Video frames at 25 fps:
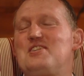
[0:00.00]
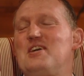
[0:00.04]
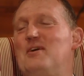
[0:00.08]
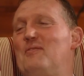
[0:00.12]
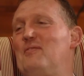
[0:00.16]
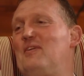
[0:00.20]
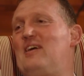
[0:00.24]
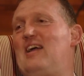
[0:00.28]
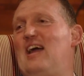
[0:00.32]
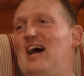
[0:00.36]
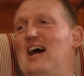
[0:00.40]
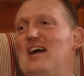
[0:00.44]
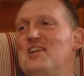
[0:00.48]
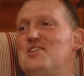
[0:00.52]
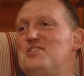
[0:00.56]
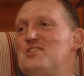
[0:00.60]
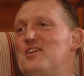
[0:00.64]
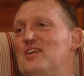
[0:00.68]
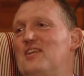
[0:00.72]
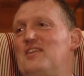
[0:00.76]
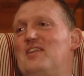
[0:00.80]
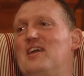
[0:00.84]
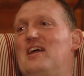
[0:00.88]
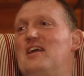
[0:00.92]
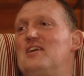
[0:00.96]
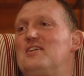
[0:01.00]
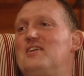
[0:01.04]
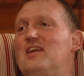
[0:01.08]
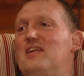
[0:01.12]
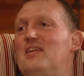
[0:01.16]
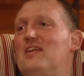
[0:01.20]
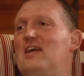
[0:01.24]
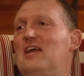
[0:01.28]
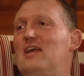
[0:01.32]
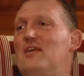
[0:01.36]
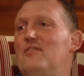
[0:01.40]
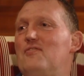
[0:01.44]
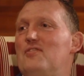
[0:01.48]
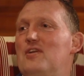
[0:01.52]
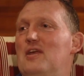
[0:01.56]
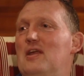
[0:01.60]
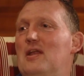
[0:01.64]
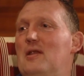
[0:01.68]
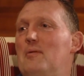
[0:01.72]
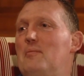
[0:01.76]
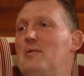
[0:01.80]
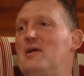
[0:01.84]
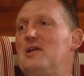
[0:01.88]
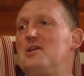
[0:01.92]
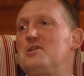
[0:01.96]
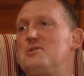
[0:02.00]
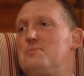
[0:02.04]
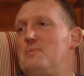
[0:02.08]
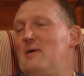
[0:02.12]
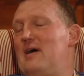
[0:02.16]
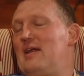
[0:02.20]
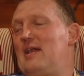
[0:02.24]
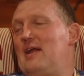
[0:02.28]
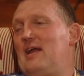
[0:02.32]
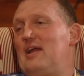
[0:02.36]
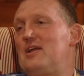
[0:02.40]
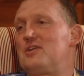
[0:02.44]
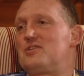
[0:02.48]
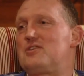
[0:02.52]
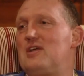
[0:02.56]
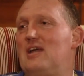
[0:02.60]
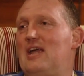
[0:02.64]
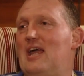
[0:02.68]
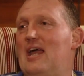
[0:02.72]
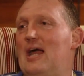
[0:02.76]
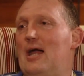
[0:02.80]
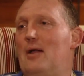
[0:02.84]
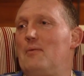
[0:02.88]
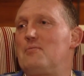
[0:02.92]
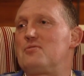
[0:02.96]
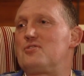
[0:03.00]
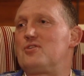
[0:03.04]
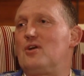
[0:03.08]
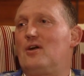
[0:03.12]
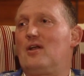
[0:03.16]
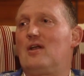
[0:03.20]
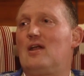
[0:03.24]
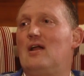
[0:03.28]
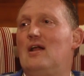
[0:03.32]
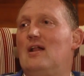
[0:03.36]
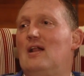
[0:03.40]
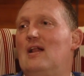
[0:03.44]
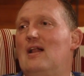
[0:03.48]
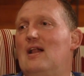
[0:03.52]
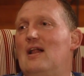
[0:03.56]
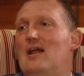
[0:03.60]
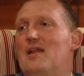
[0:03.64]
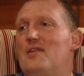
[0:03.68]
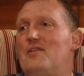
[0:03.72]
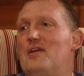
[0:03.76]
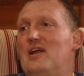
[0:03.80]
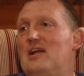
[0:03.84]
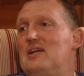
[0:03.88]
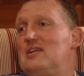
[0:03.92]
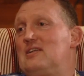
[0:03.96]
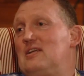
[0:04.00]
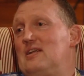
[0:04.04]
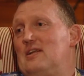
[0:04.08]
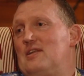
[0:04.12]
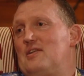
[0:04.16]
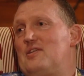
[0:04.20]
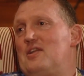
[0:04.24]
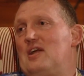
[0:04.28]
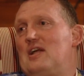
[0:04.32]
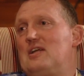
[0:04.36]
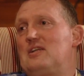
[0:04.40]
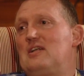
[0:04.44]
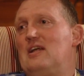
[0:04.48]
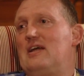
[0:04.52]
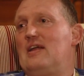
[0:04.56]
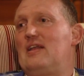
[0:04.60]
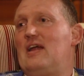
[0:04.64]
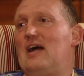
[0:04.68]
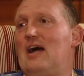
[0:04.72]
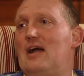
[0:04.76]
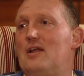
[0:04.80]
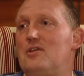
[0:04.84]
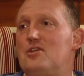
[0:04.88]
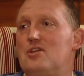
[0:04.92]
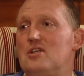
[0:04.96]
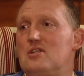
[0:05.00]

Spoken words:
some cancer things, I think if you eat a bit of asparagus, it helps, or things like that.